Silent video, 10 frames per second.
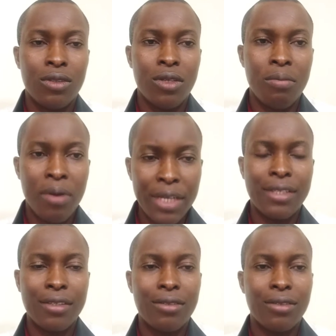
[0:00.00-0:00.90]
But
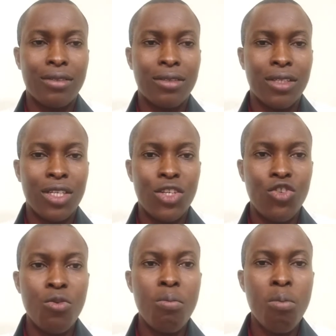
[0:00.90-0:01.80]

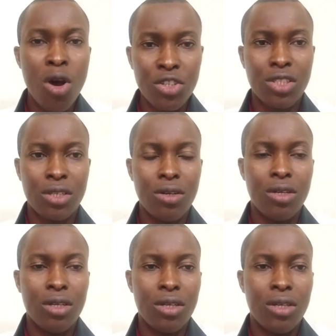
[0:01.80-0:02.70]
you must
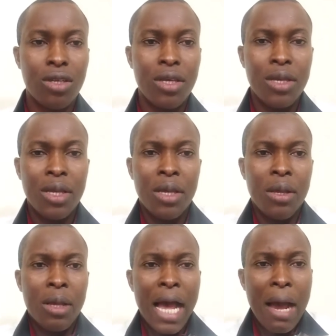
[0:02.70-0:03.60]

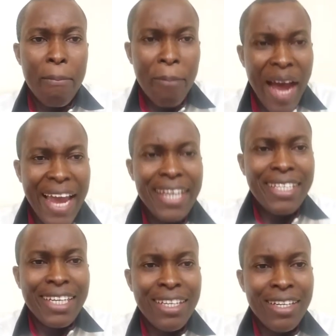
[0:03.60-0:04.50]
abide
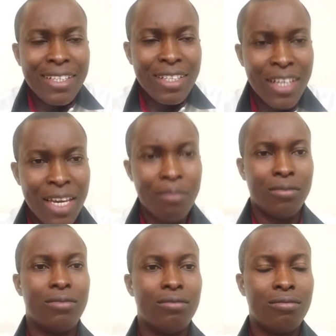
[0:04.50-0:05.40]
in his name.